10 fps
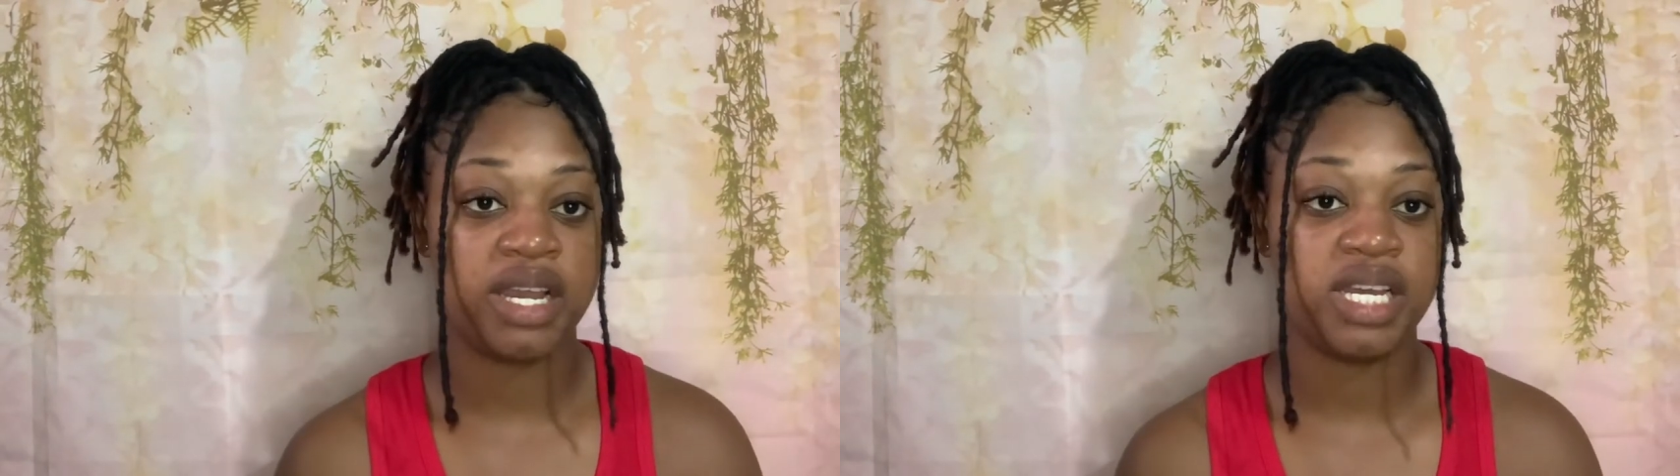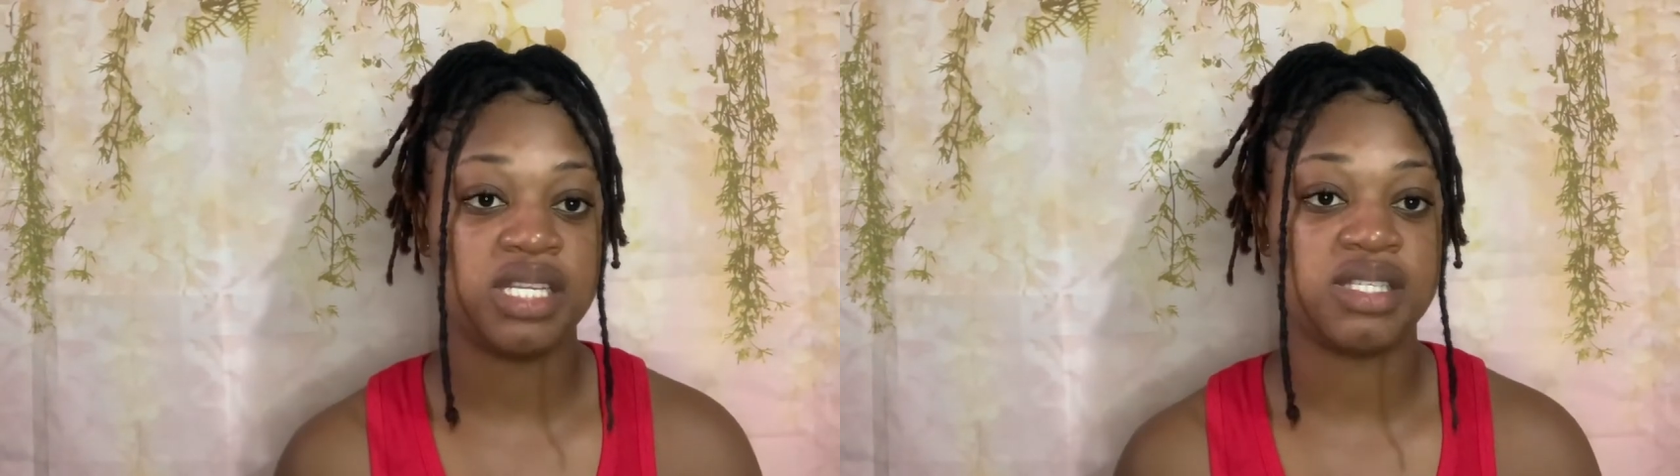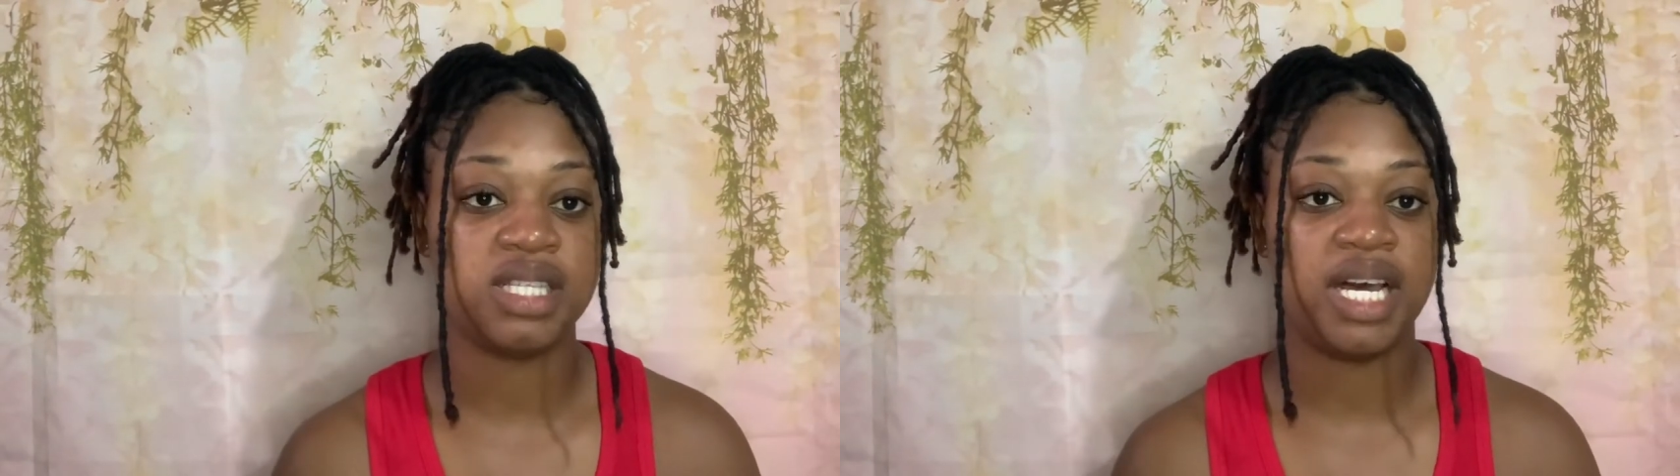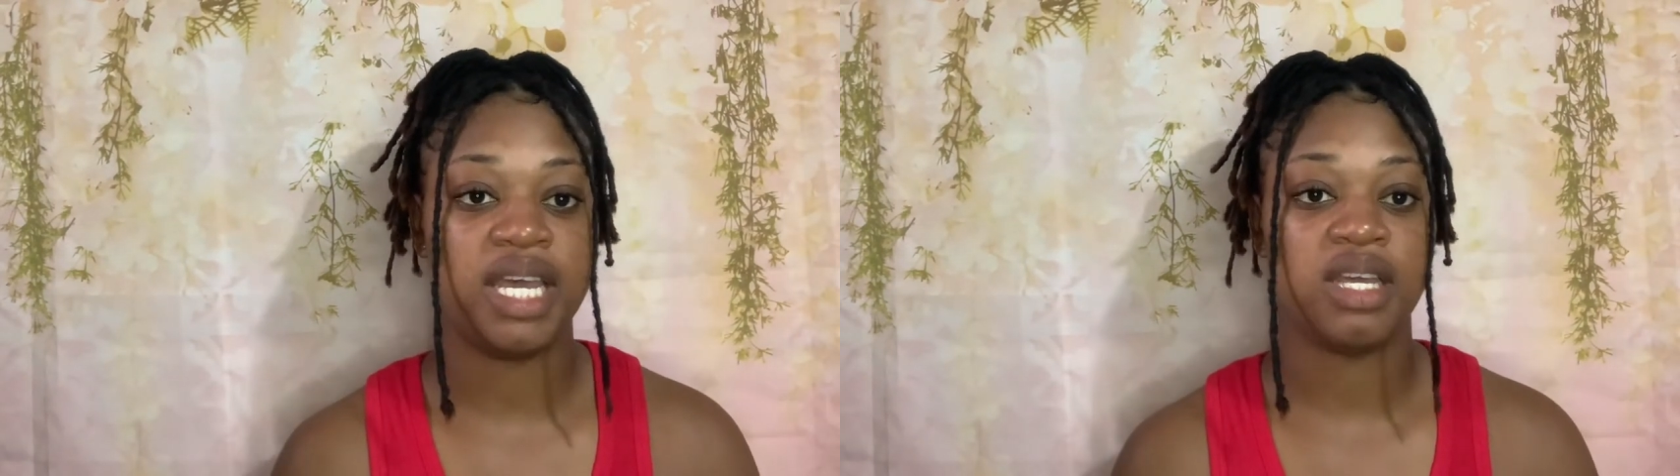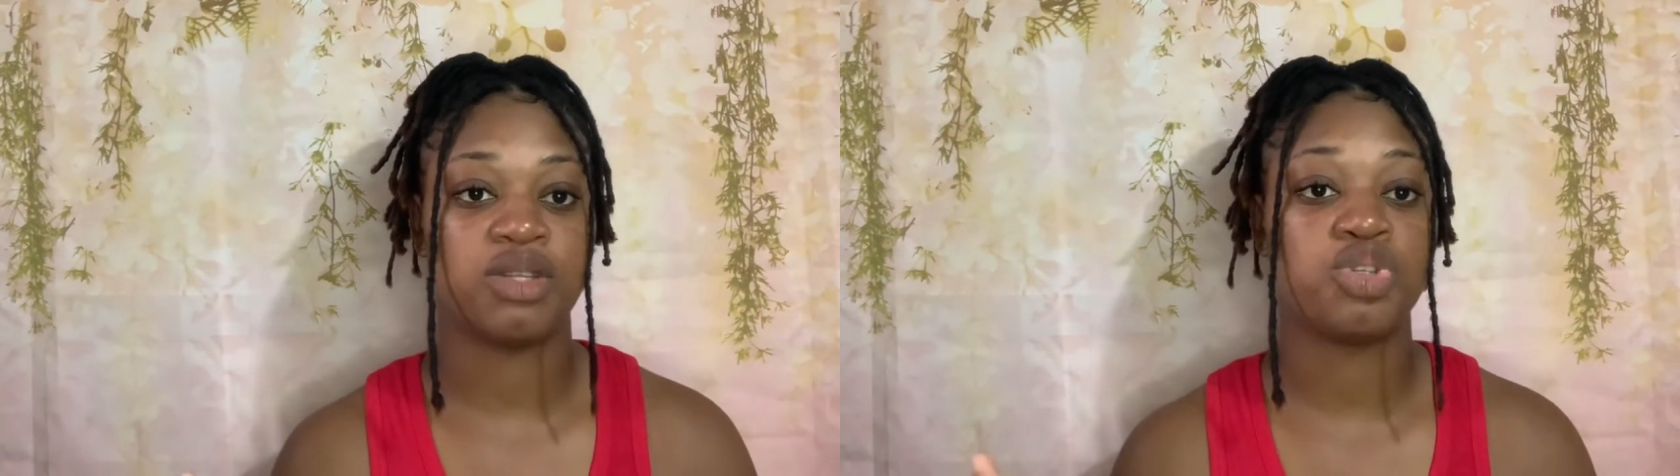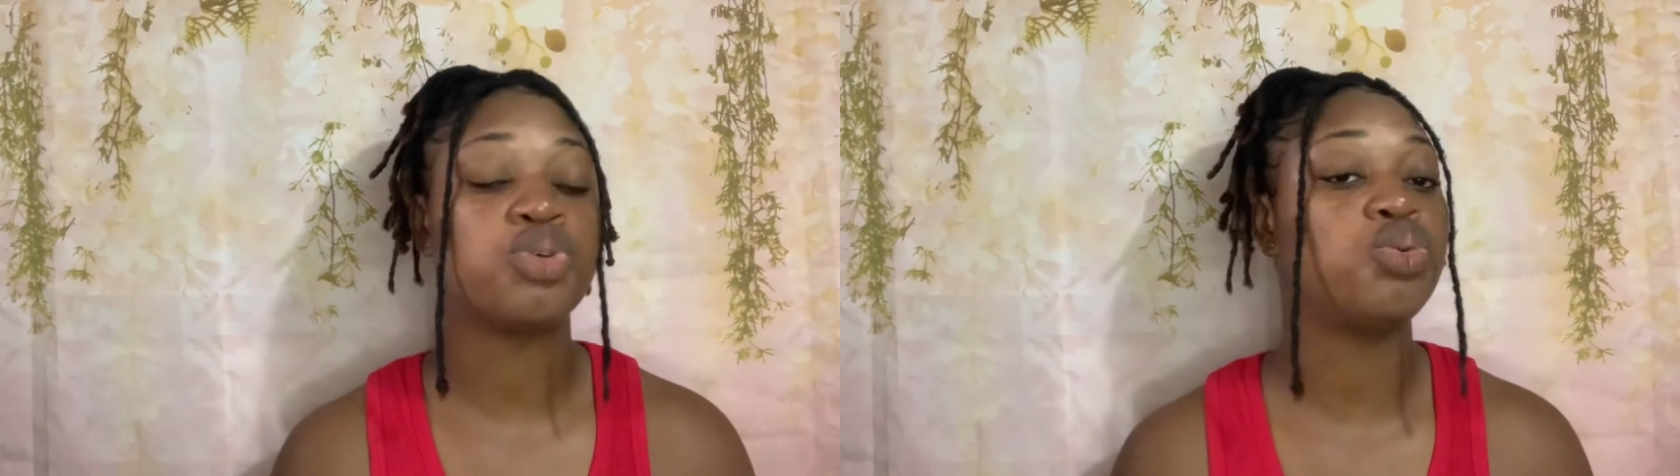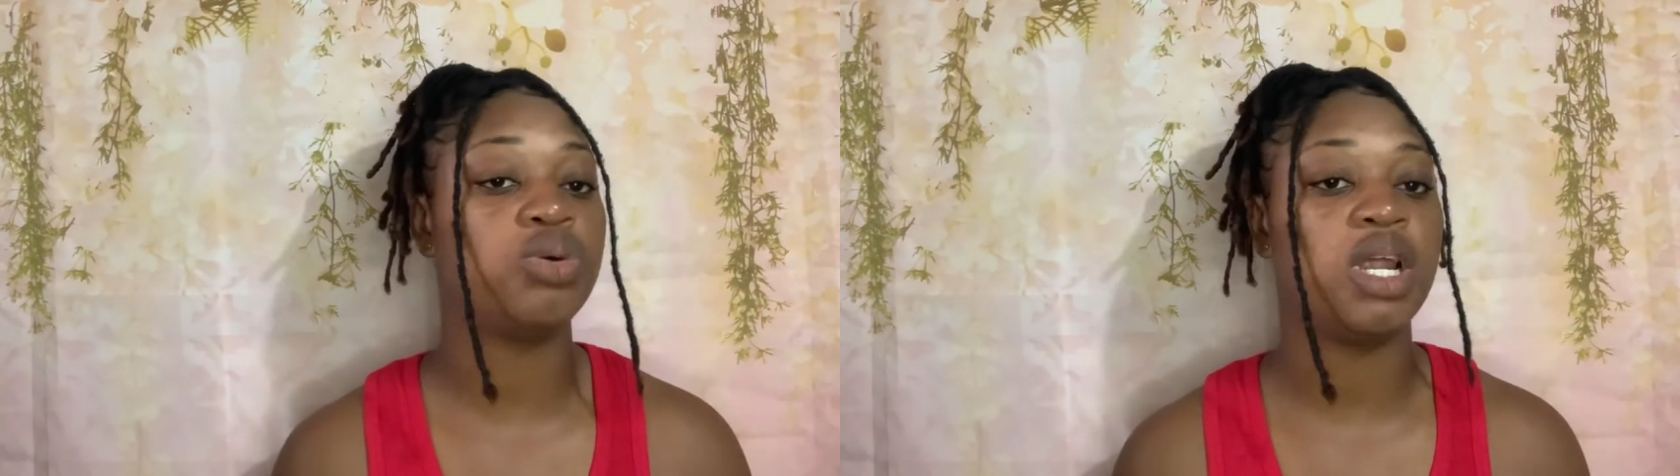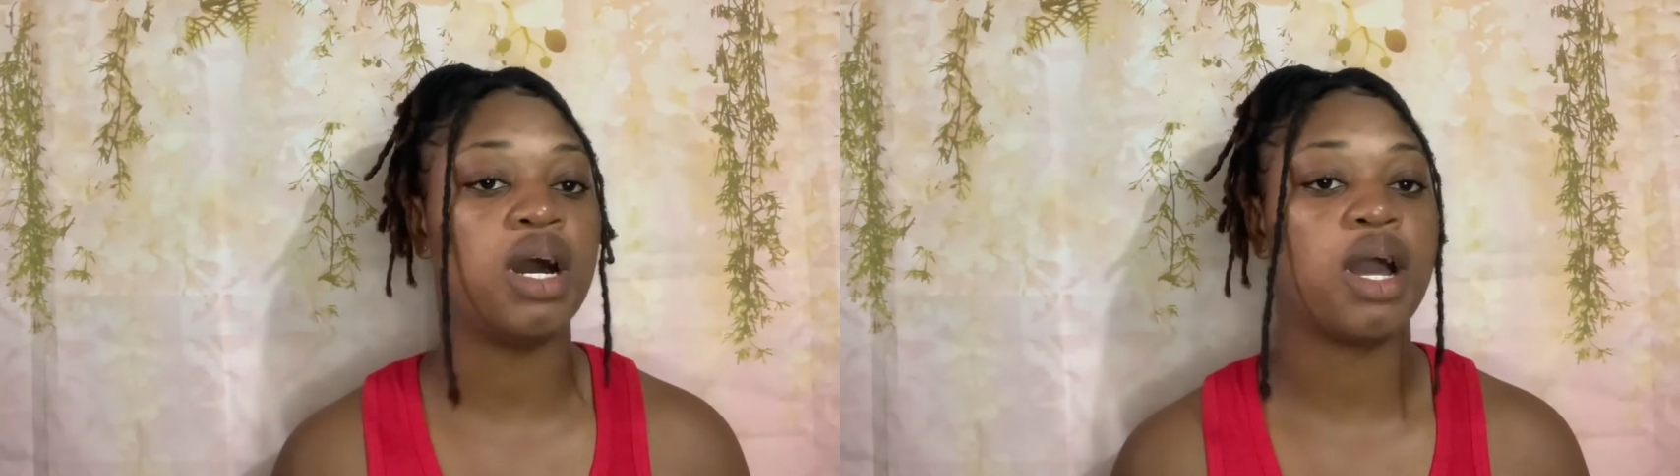is like too long,